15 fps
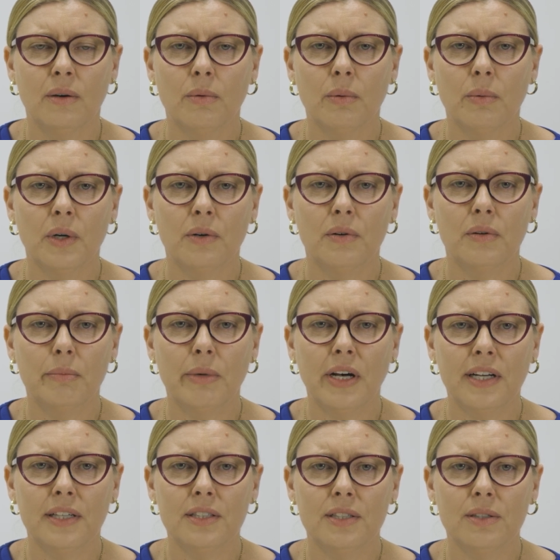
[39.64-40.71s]
We want to
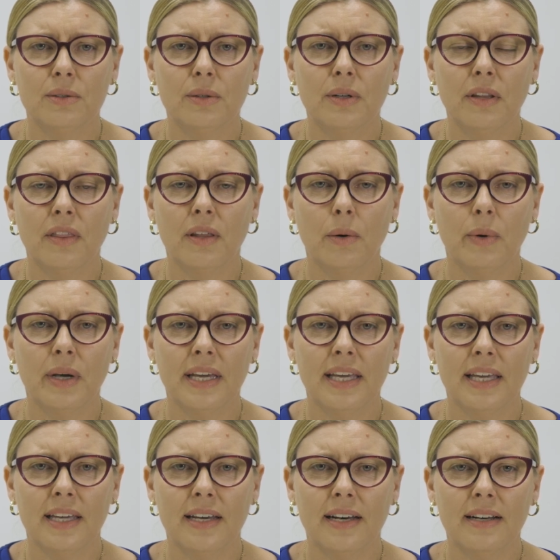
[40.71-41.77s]
remind you that we're
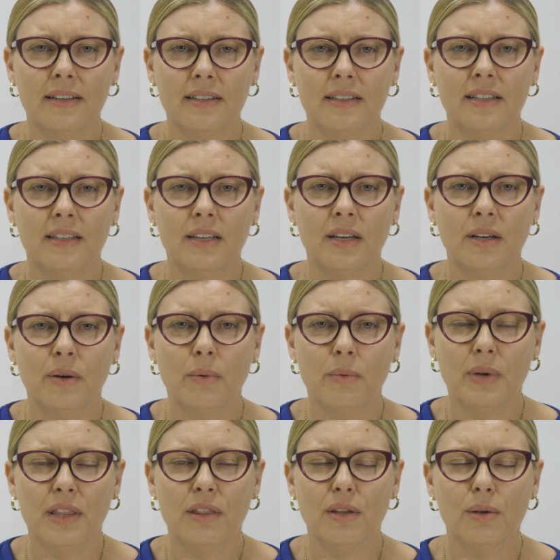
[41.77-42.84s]
here
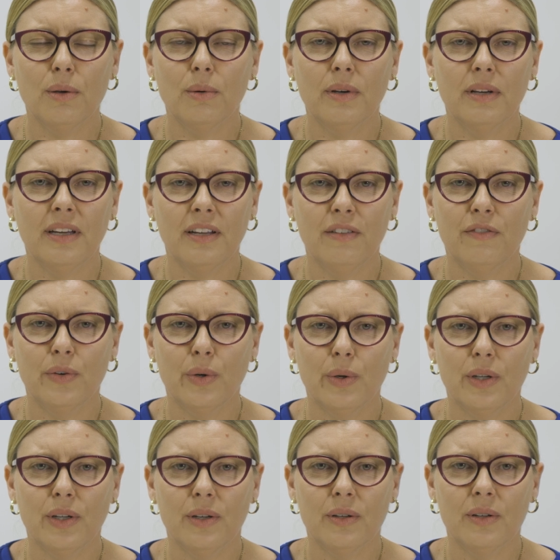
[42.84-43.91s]
with you and
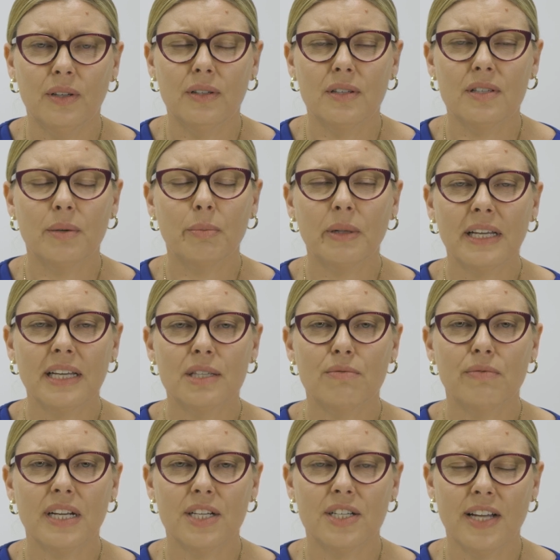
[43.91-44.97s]
for you. So please
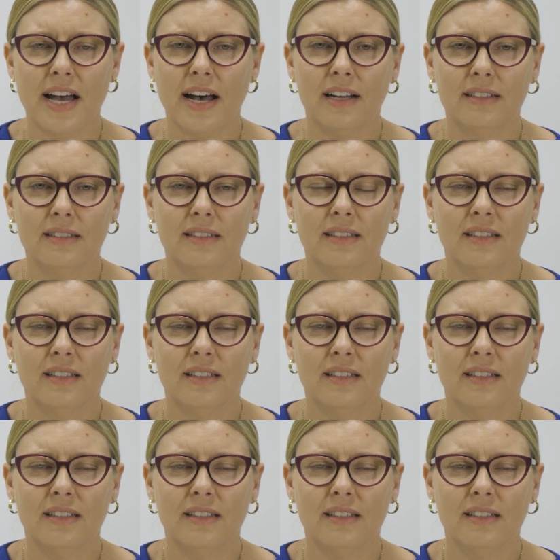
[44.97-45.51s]
reach out.